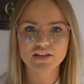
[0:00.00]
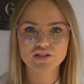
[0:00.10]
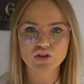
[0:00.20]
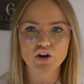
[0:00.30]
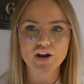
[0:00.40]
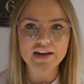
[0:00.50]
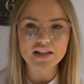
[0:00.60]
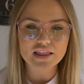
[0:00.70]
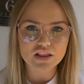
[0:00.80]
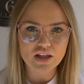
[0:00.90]
So
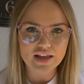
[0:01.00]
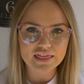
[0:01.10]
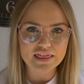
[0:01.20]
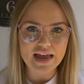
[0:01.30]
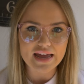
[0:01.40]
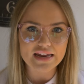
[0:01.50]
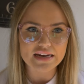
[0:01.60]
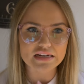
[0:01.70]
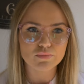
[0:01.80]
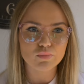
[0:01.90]
anything like that,
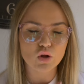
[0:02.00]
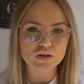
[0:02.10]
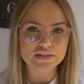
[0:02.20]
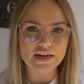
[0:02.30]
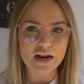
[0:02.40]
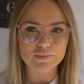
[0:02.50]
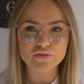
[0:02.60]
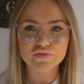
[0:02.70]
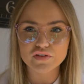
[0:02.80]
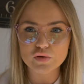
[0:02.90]
it blocks out up
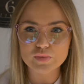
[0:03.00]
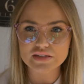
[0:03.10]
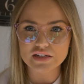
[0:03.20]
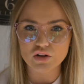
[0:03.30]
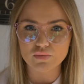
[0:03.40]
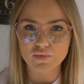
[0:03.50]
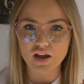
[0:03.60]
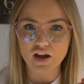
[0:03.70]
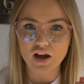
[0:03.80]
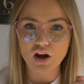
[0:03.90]
to 50% of
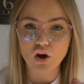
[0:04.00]
the